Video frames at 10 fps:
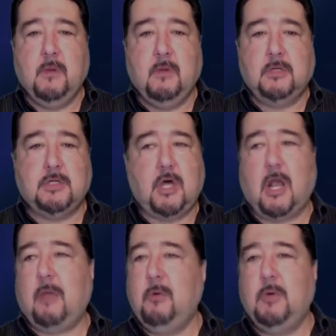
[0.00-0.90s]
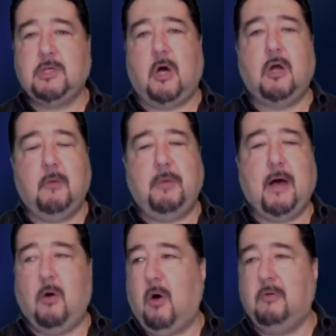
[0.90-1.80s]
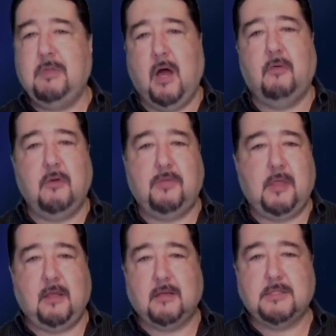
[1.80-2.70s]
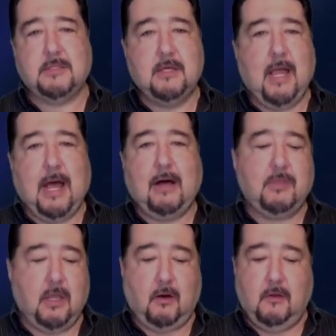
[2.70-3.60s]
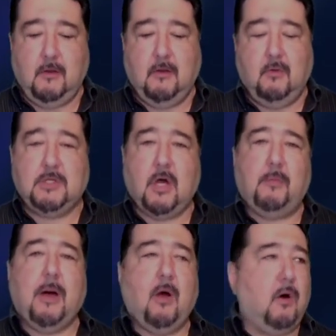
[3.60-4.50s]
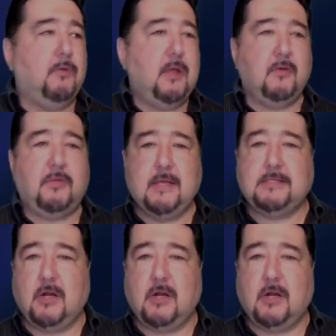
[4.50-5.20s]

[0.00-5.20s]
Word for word: to talk. I mean, we talk about all the other things out there. We talk about all the other things that